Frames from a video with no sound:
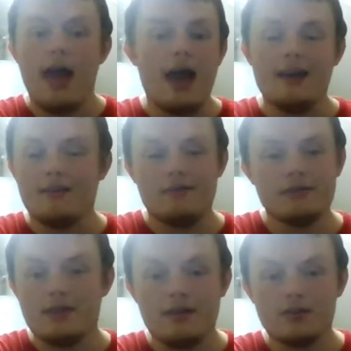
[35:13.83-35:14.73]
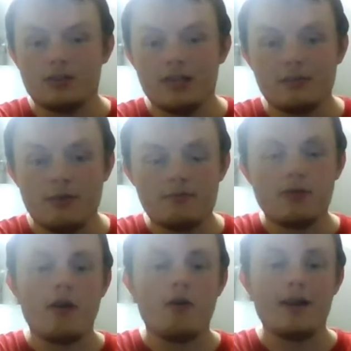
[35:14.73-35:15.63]
head over to Harshat's
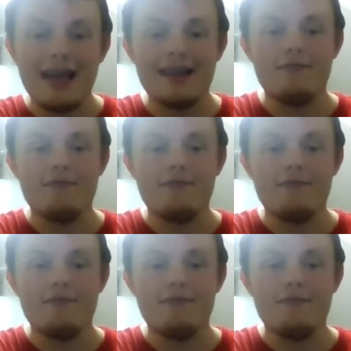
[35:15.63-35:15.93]
website or get it